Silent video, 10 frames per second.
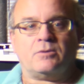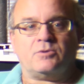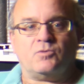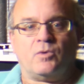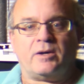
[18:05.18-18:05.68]

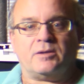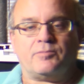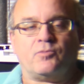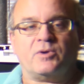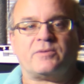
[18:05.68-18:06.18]
you wind
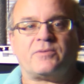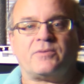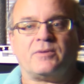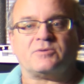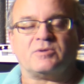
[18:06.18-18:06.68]
up
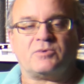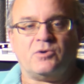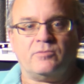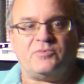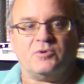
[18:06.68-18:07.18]
with some
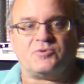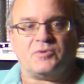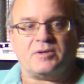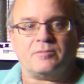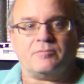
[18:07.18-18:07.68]
comb
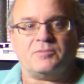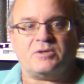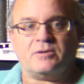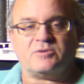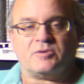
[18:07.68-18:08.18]
filtering
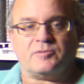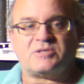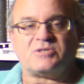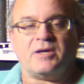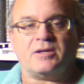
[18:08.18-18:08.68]
because of the
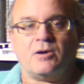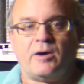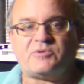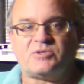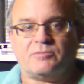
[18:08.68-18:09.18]
slight
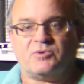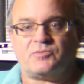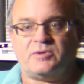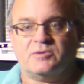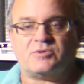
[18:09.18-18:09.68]
offset
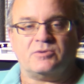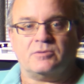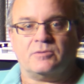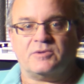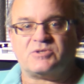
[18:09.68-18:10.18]
between the
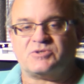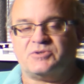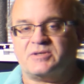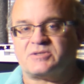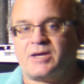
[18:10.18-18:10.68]
two. This is
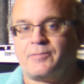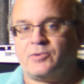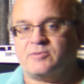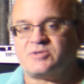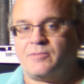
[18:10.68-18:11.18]
an
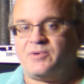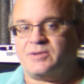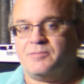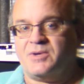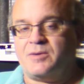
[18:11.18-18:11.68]
example of
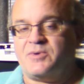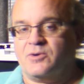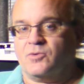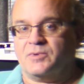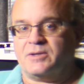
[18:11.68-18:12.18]
something that may
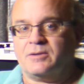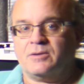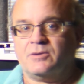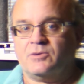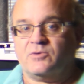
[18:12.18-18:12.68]
be only
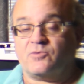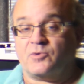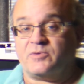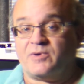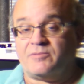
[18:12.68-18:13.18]

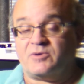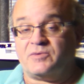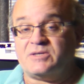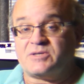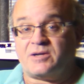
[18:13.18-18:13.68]
45
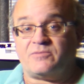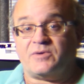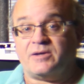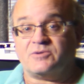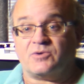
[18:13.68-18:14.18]
degrees out of
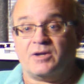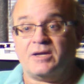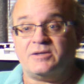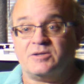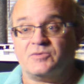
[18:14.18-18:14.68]
phase or
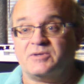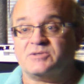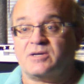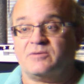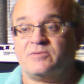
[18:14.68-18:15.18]
90 degrees
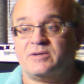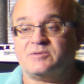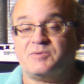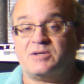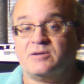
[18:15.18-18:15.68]
out of
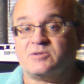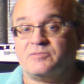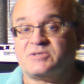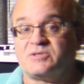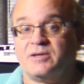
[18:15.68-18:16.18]
phase because of
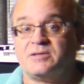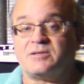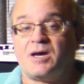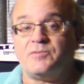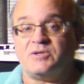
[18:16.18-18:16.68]
the slight
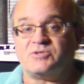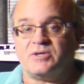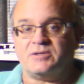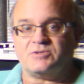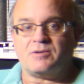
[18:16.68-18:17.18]
timing
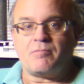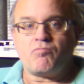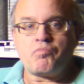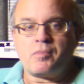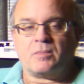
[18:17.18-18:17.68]
change
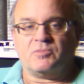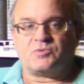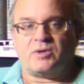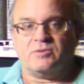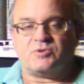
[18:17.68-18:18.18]

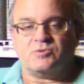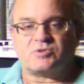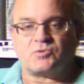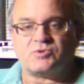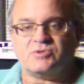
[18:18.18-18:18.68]
between the two
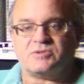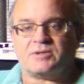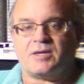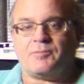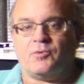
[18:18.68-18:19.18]
sources at
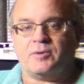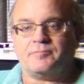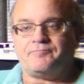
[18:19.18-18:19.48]
that point.